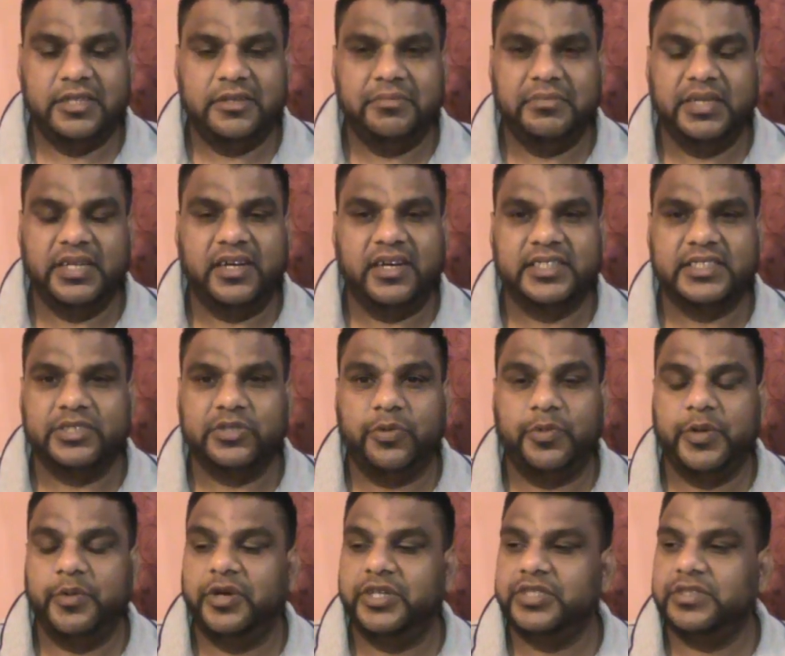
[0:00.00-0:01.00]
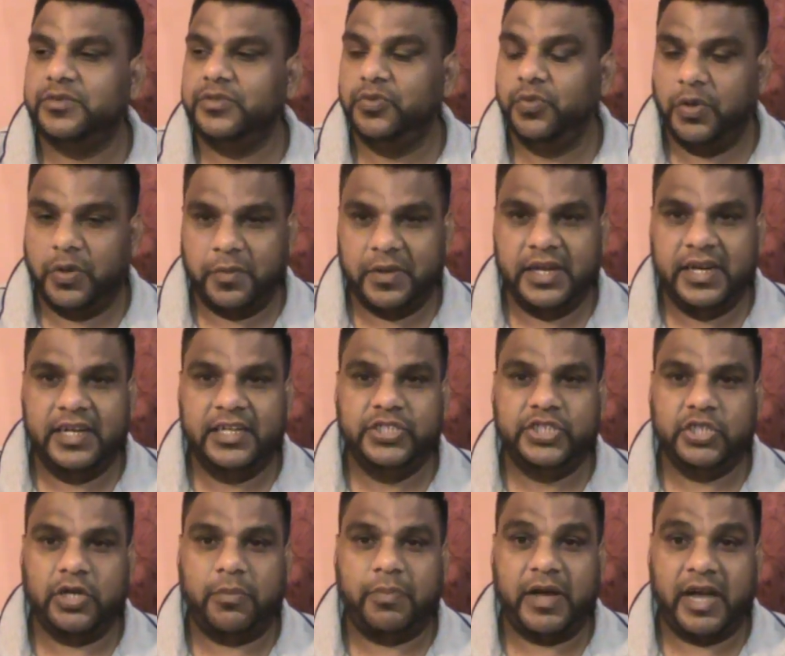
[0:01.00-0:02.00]
Because, you know, we was doing a little
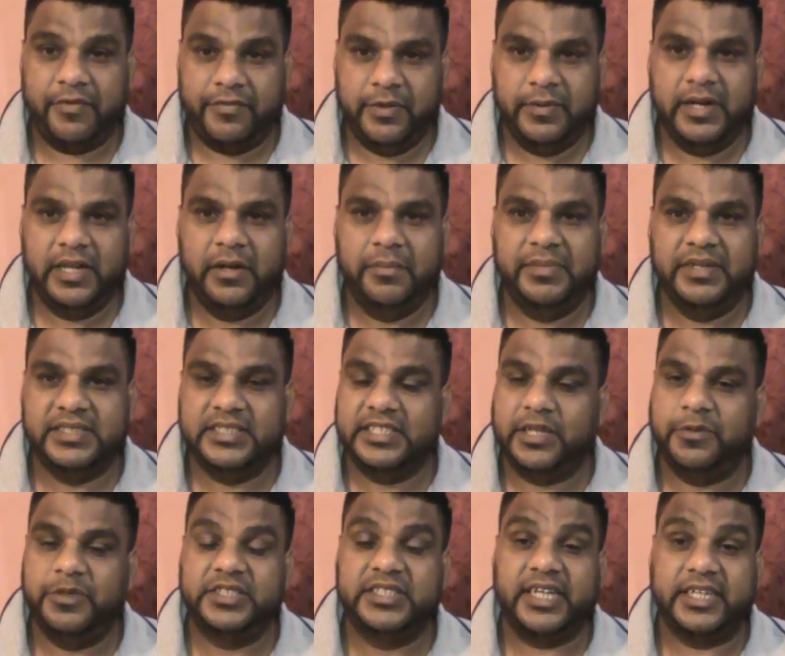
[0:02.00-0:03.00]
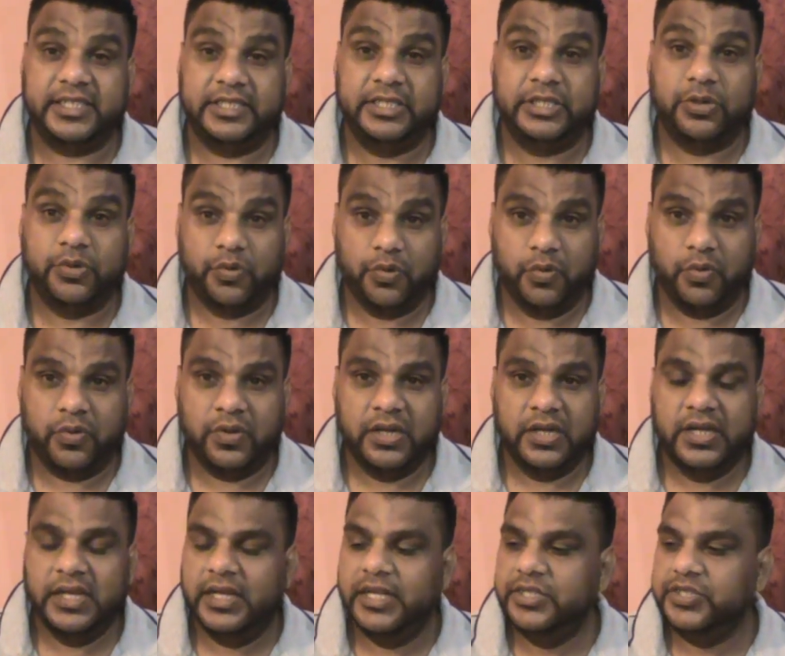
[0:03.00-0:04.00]
shop, having a little business, and we started to grow.
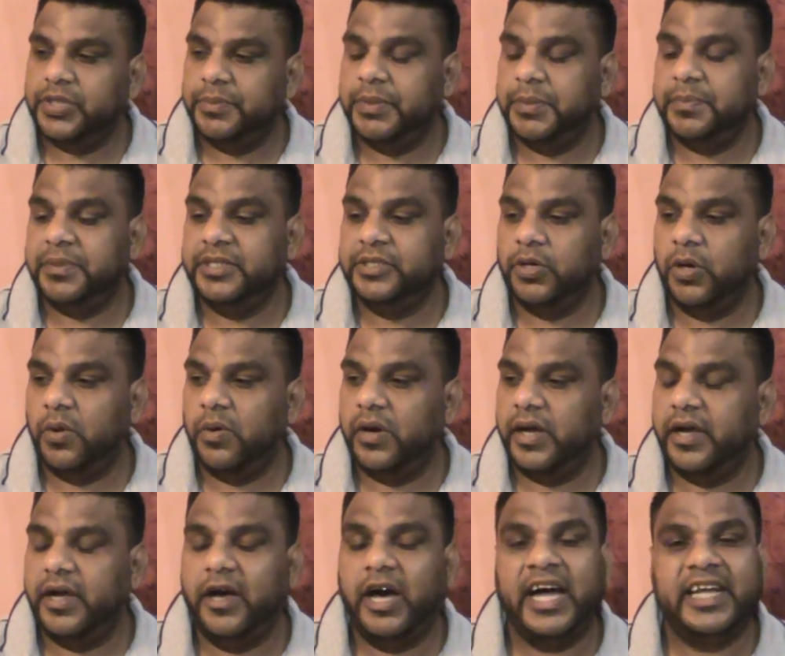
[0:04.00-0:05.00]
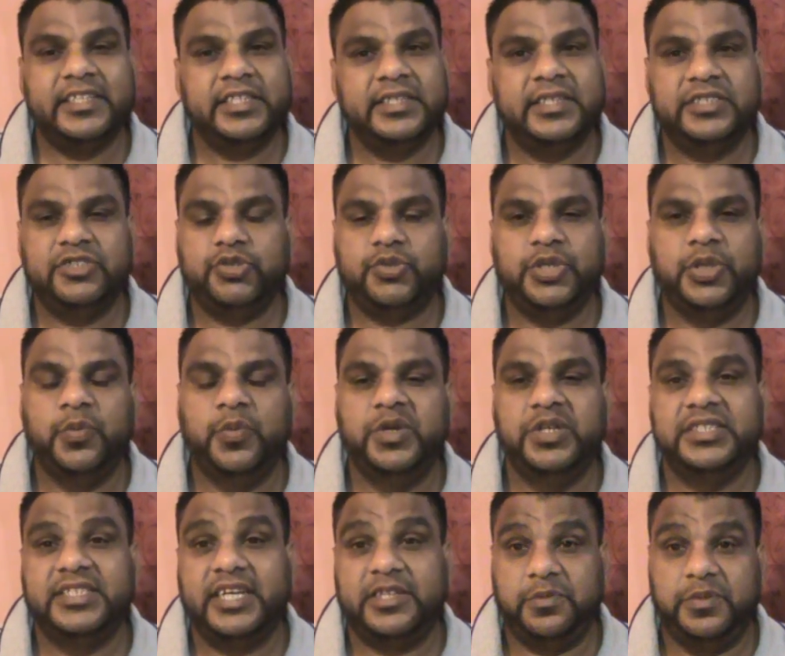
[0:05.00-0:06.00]
So people now had the truly
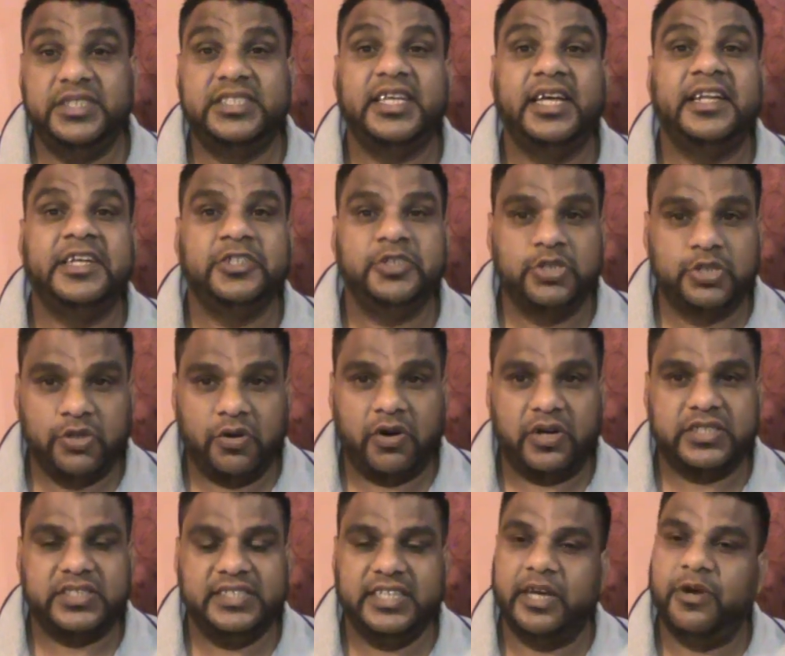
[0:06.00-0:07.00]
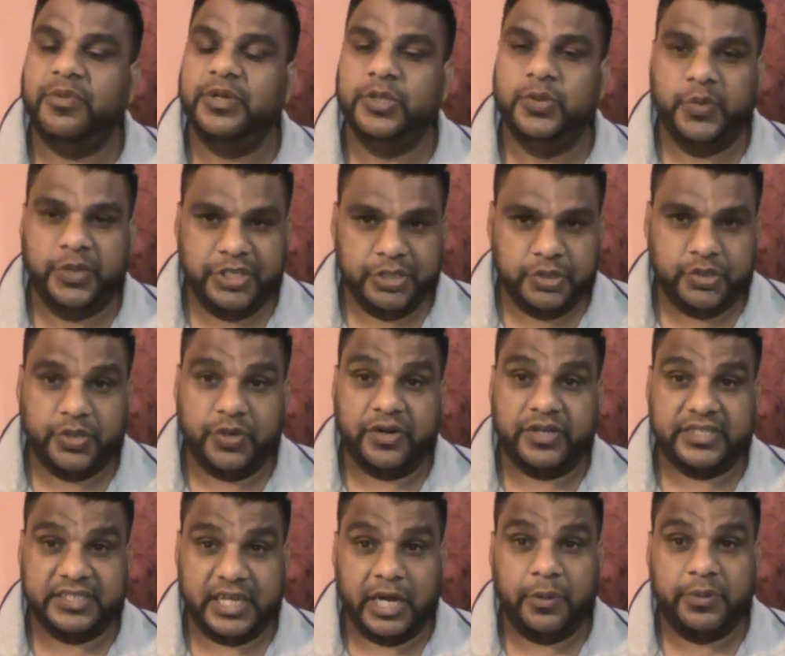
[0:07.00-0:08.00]
words that we selling drugs. Yeah, we doing
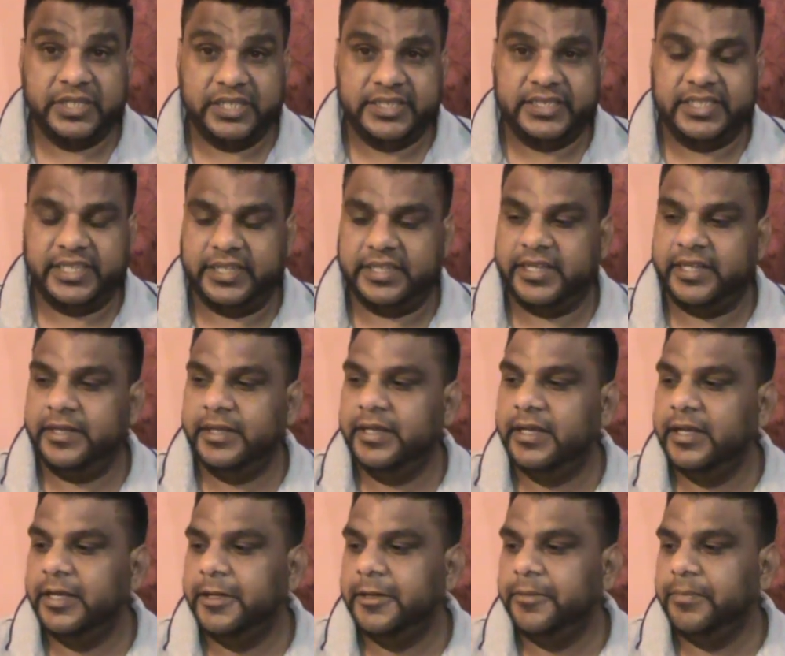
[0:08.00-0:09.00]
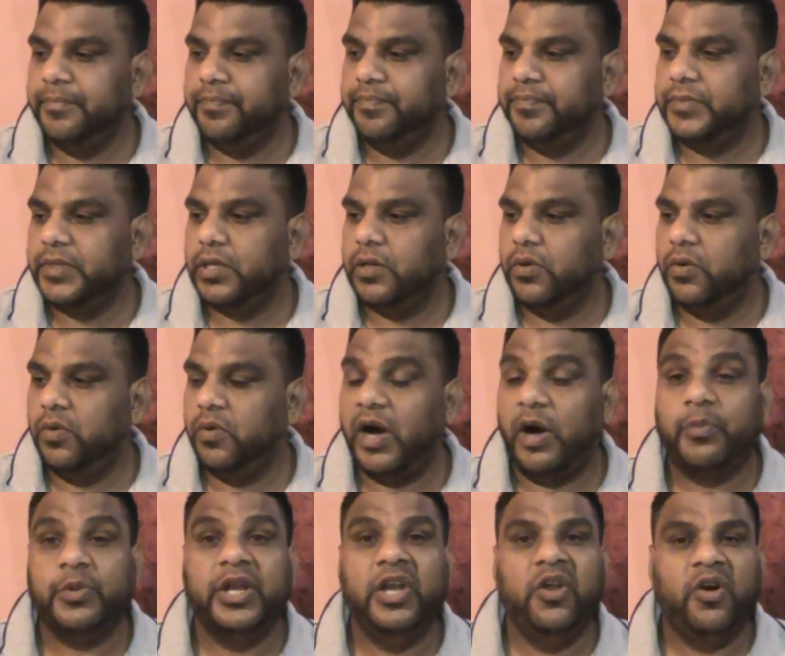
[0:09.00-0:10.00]
drugs. That's what they're saying, eh? Oh,
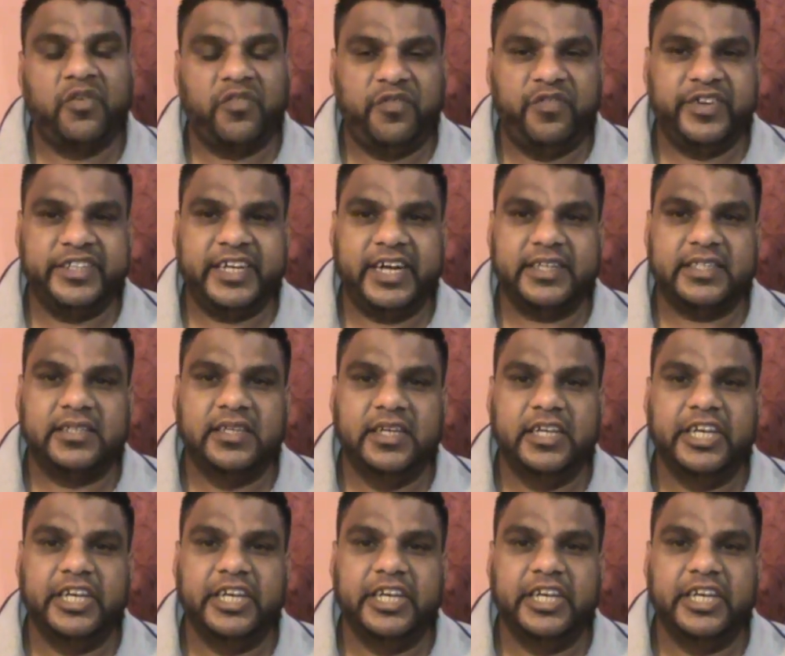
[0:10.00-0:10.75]
and we look for that.